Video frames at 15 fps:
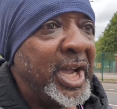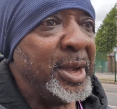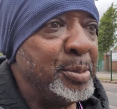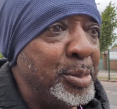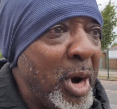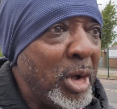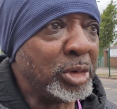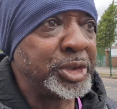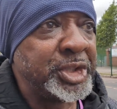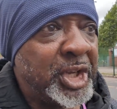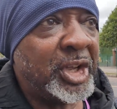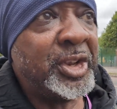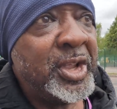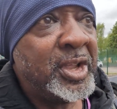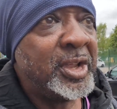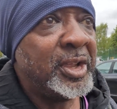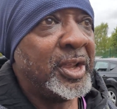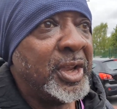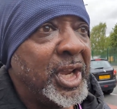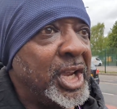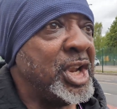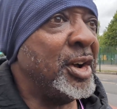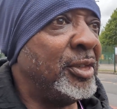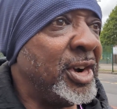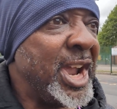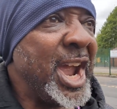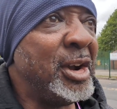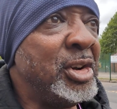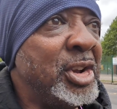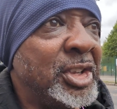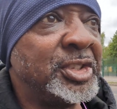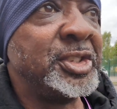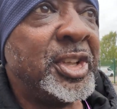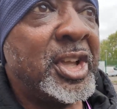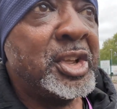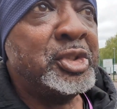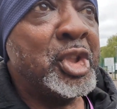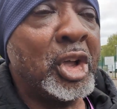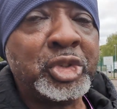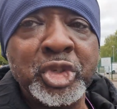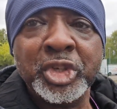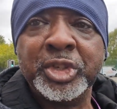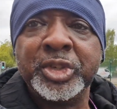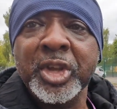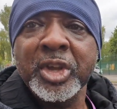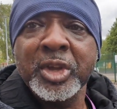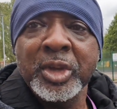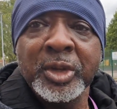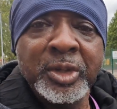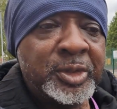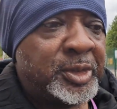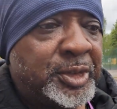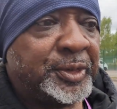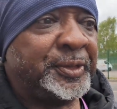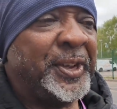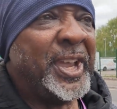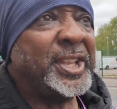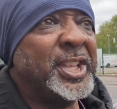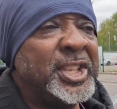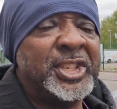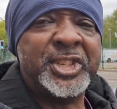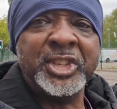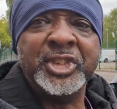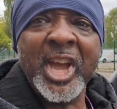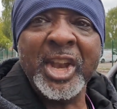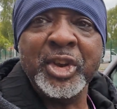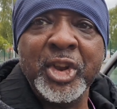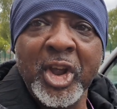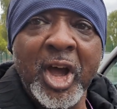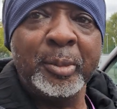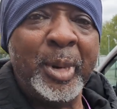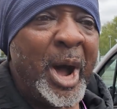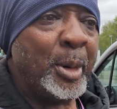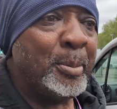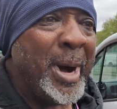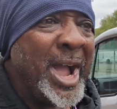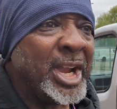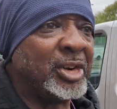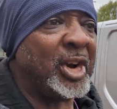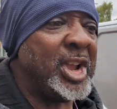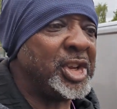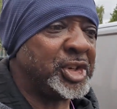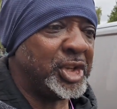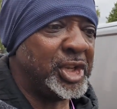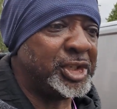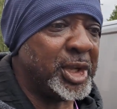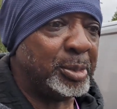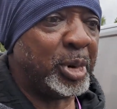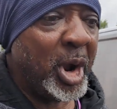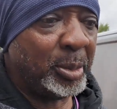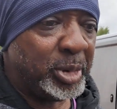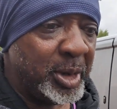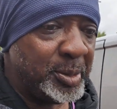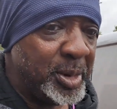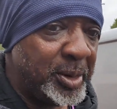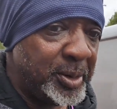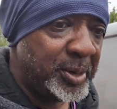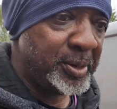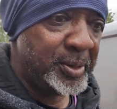in Bolton, in other areas. Not just feeding this agenda about migration is the problem.